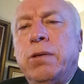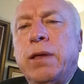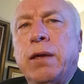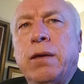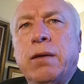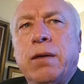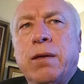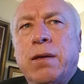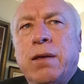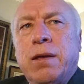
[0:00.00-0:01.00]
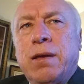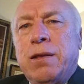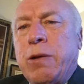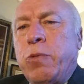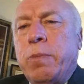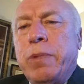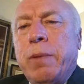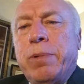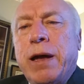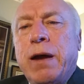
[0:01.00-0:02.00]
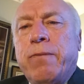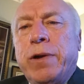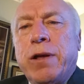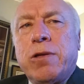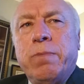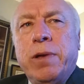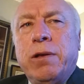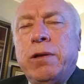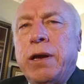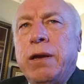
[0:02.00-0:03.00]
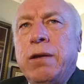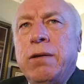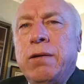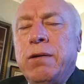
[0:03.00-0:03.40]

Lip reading: They wouldn't be applying for disability